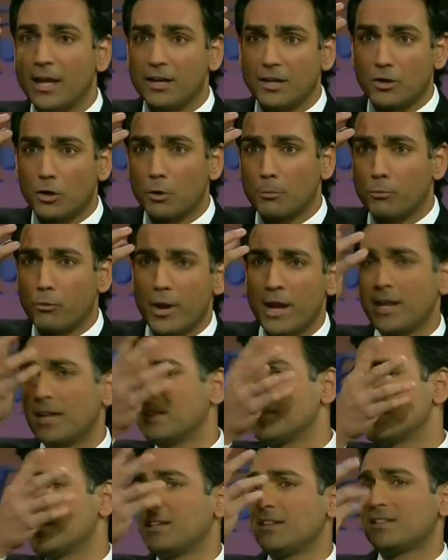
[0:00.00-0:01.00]
and her brain
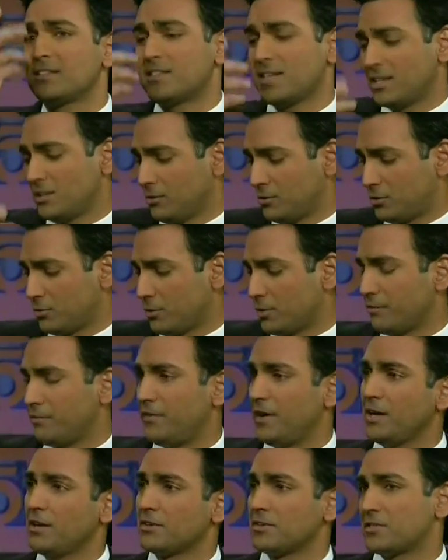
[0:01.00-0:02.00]
can send a signal to her
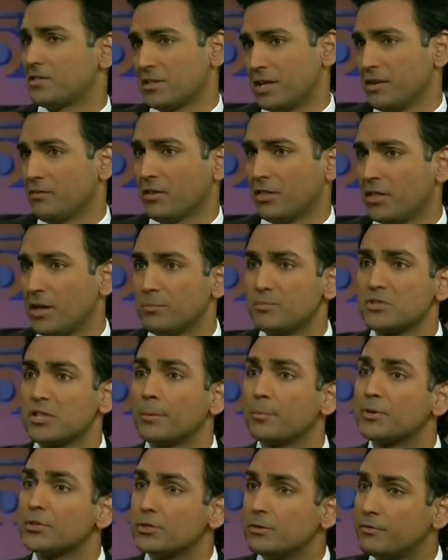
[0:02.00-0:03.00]
fingers to give a thumbs
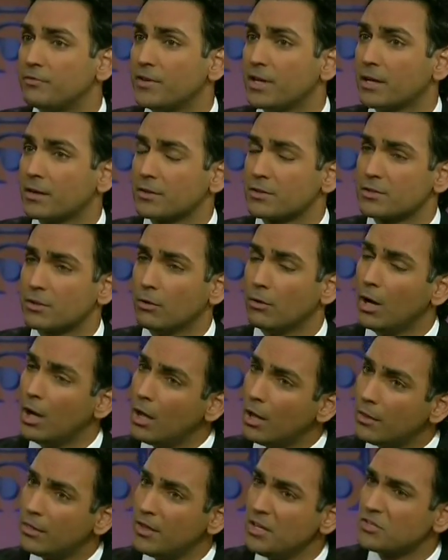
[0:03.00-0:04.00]
up or two fingers. So
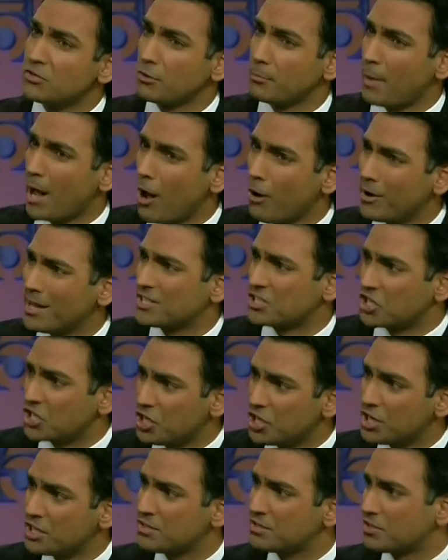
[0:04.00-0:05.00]
these are about as
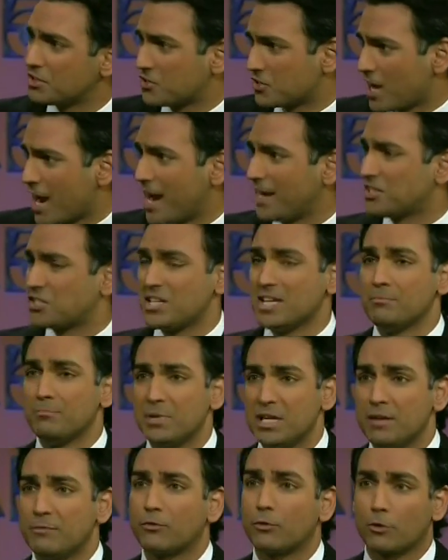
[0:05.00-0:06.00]
good as the signs can
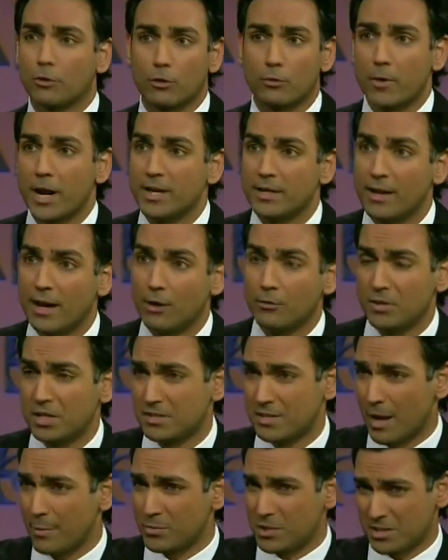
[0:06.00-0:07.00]
be for her right now.
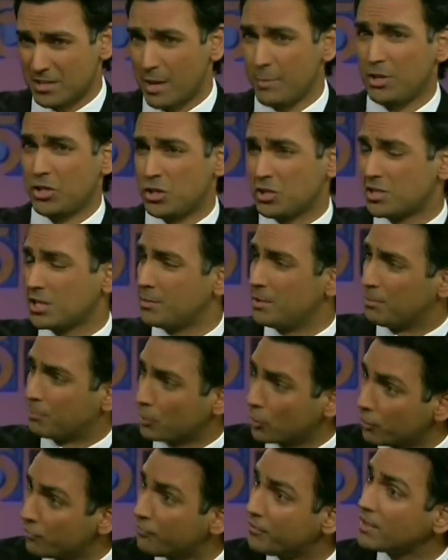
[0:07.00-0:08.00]
Is that, does that mean she's going to be
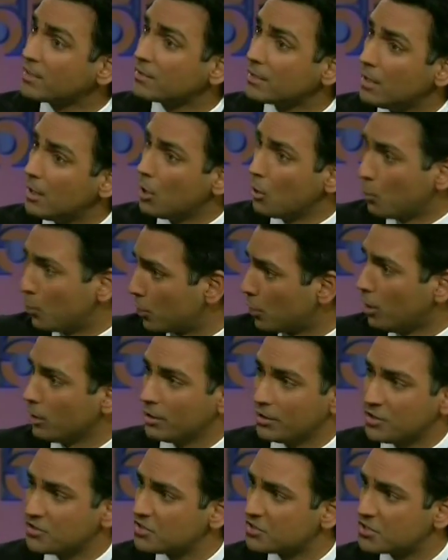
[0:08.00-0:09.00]
perfect when
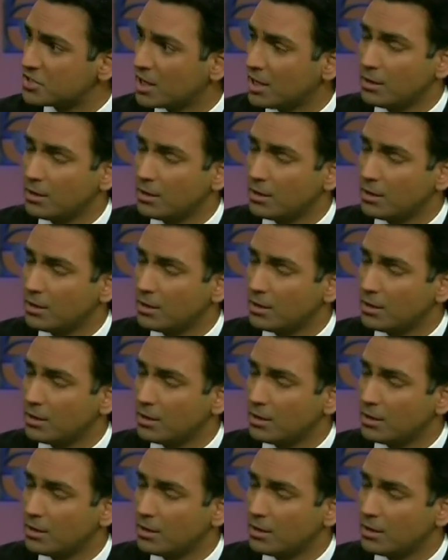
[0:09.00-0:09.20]
all of this is